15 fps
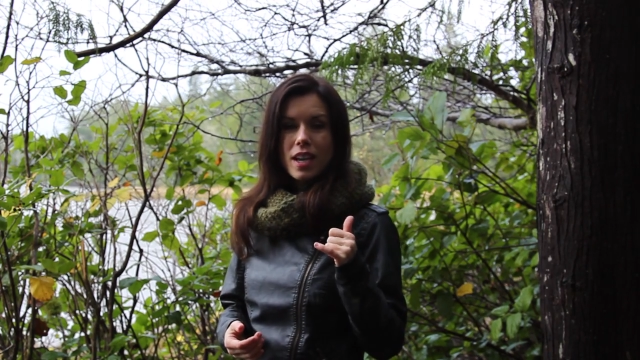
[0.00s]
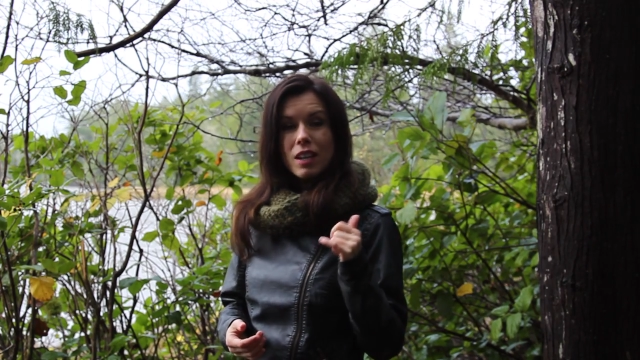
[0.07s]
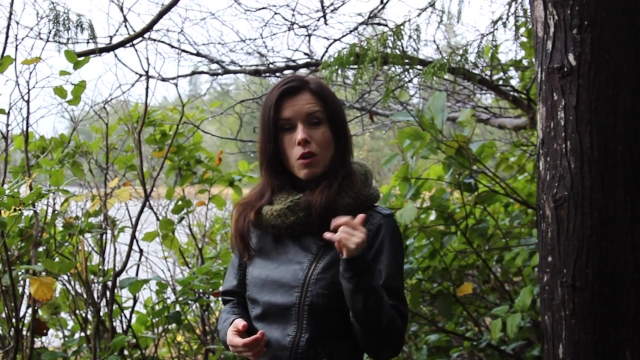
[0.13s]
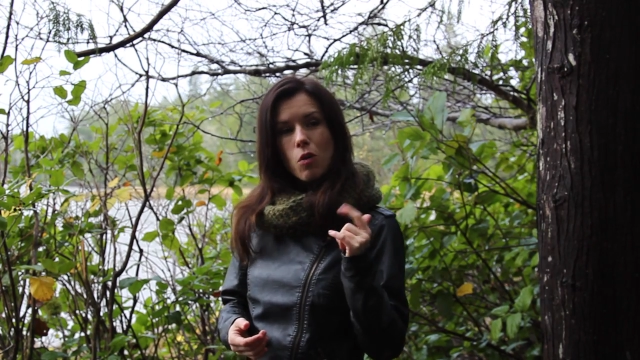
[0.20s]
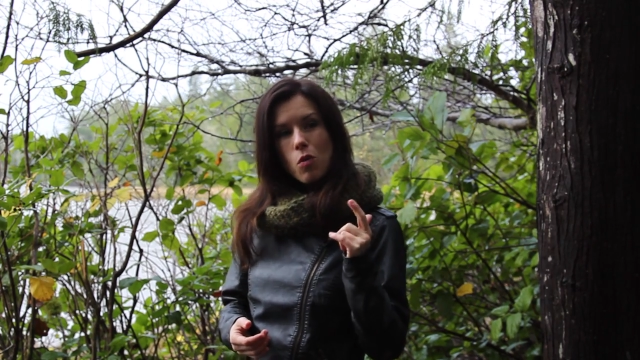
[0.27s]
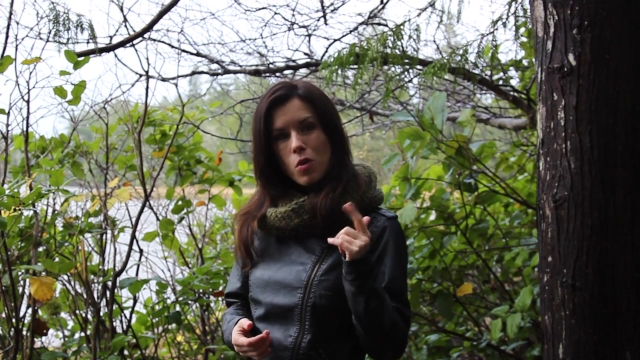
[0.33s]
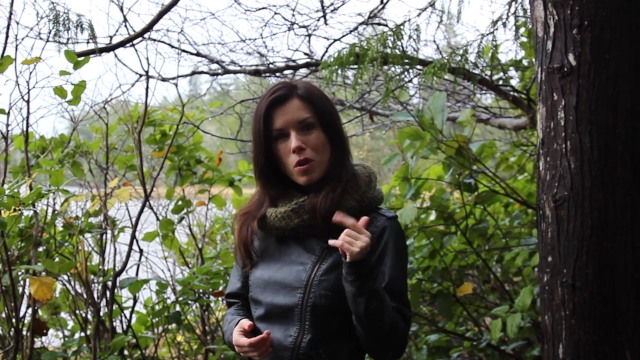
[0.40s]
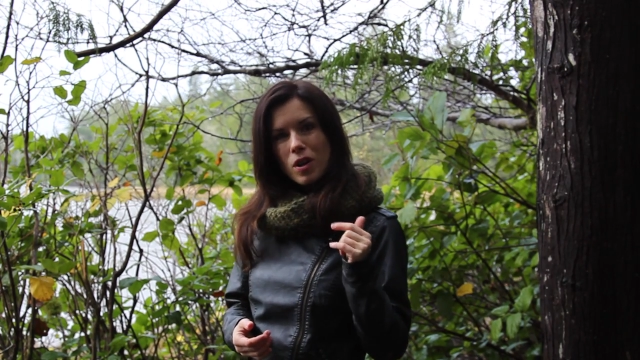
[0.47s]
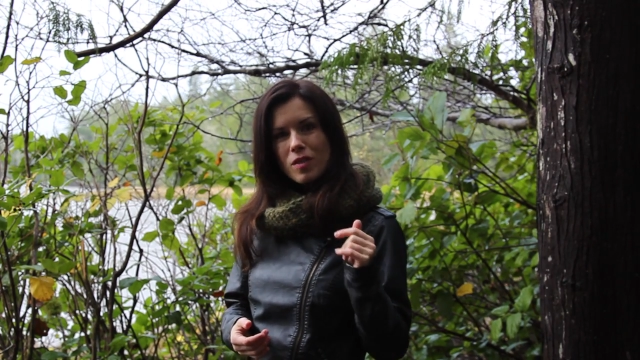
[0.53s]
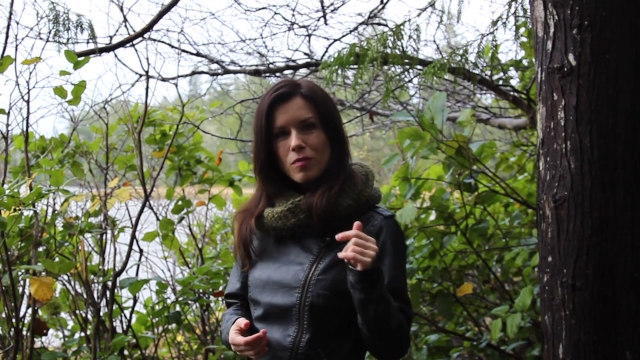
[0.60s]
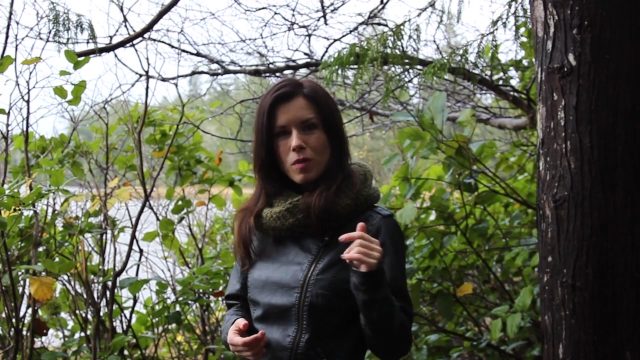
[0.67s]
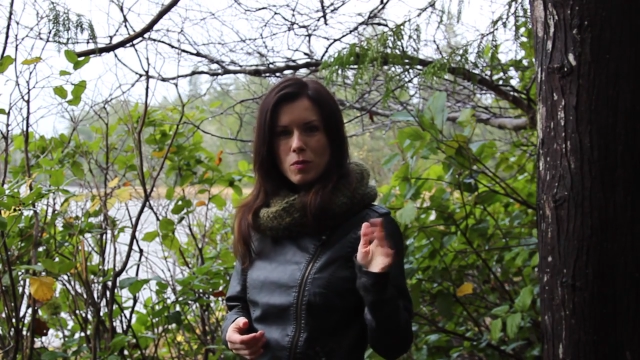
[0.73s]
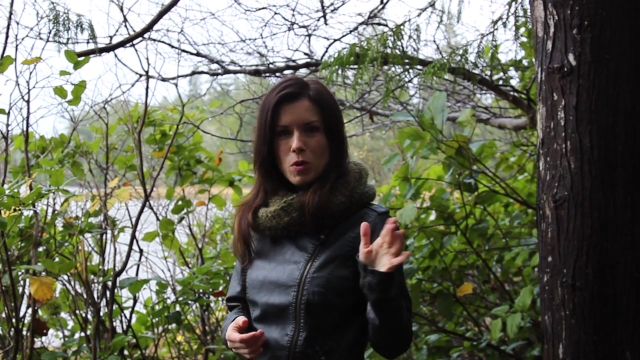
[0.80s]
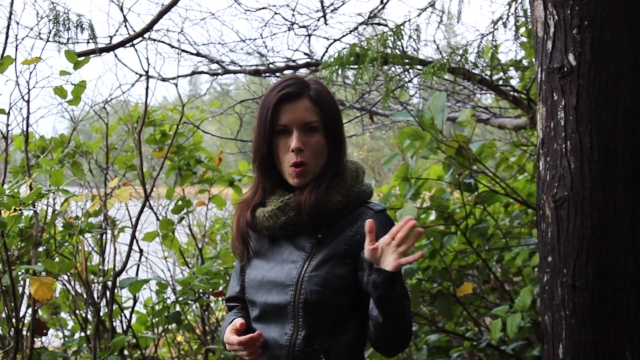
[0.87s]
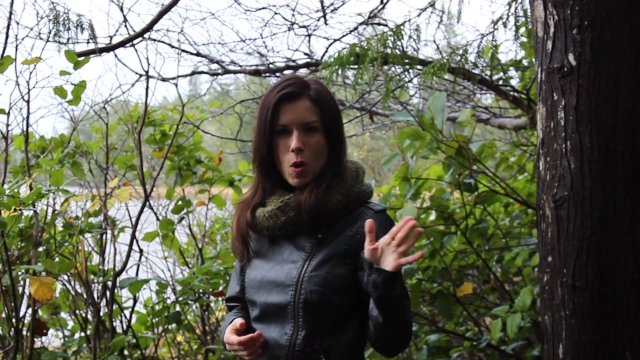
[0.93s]
Or
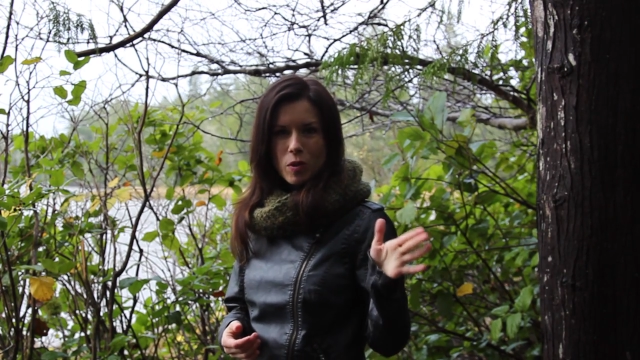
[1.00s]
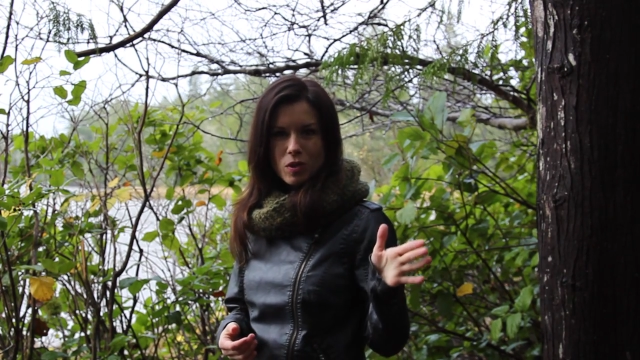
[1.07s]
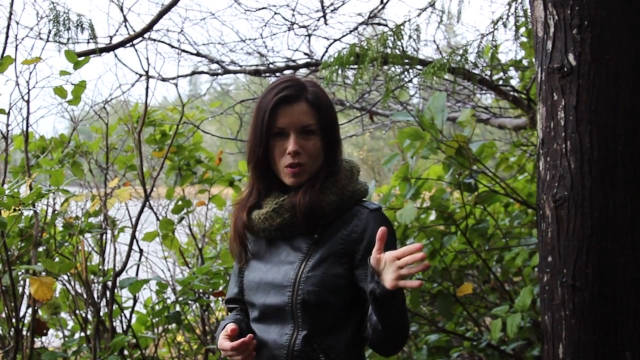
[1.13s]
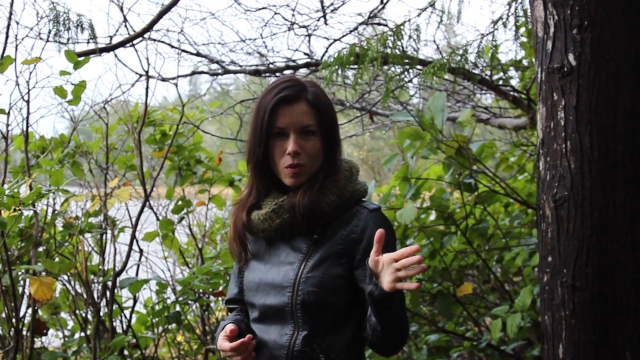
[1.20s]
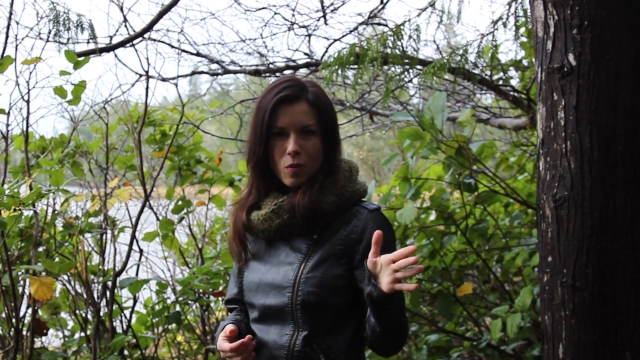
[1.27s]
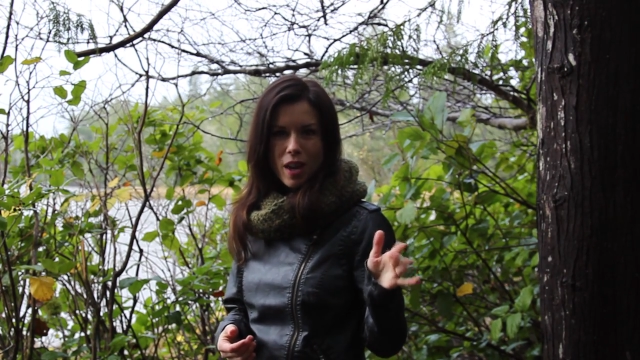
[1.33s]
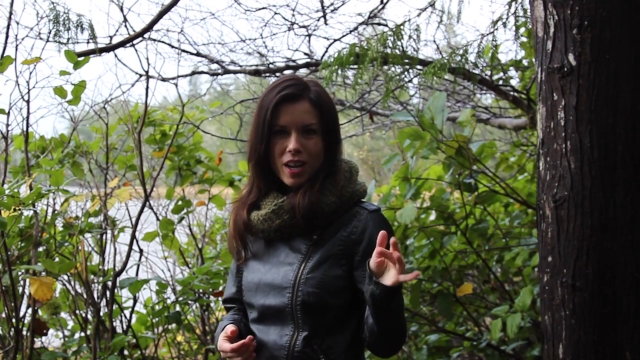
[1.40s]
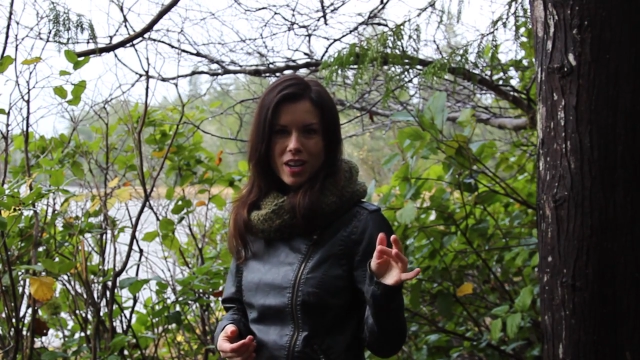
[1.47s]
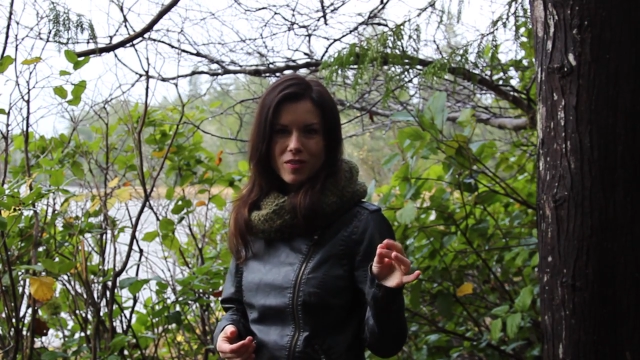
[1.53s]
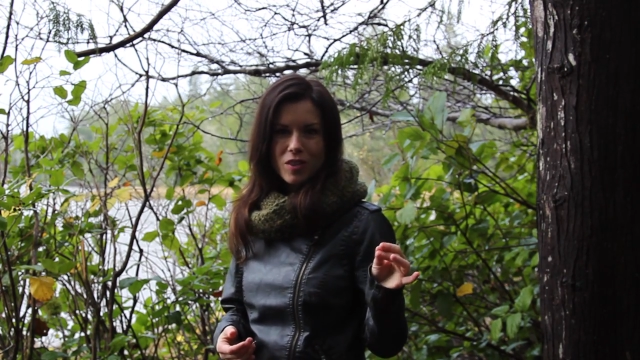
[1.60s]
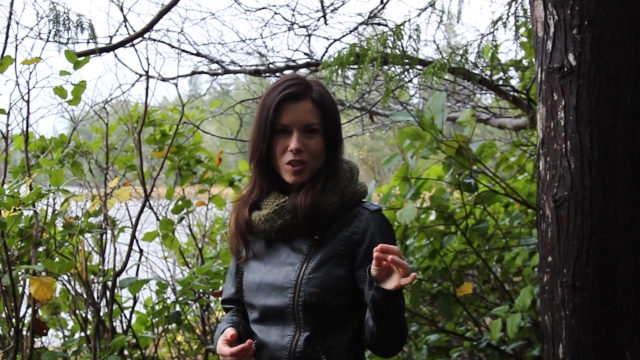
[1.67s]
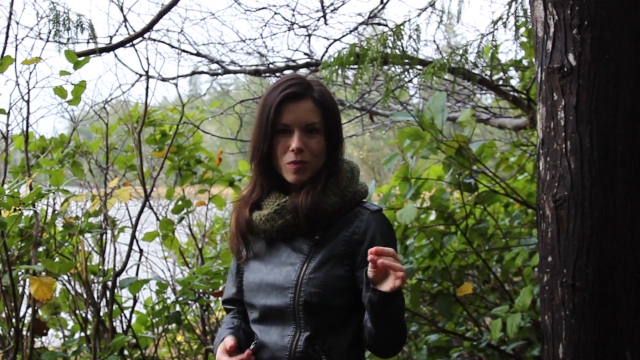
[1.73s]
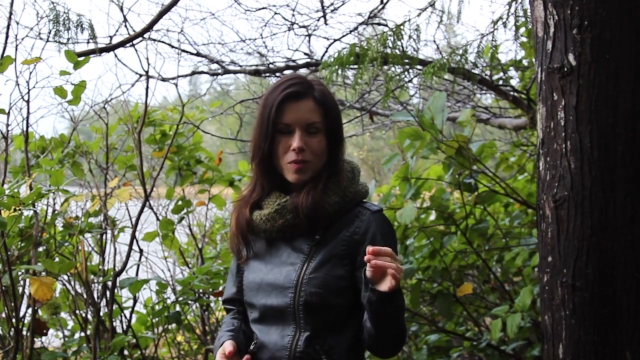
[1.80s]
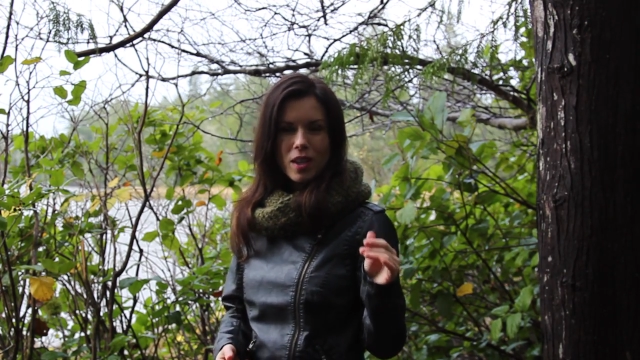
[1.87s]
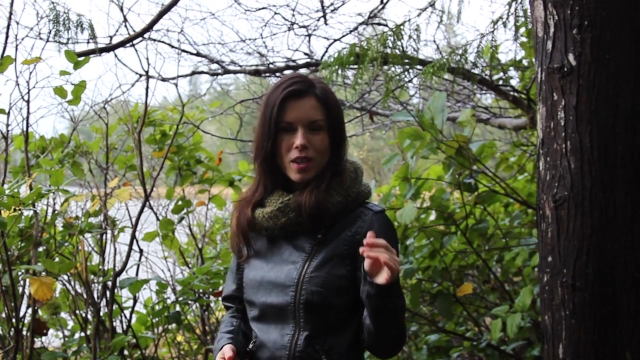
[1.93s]
when we go out into the waiting
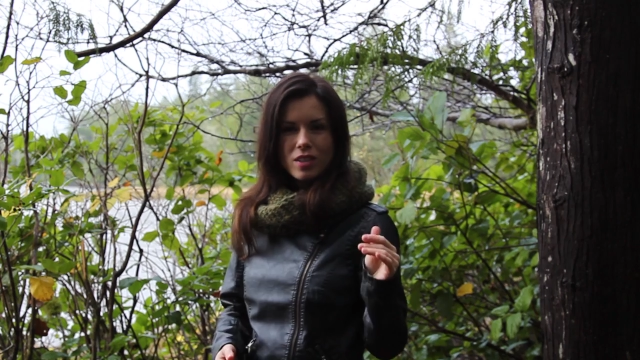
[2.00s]
room,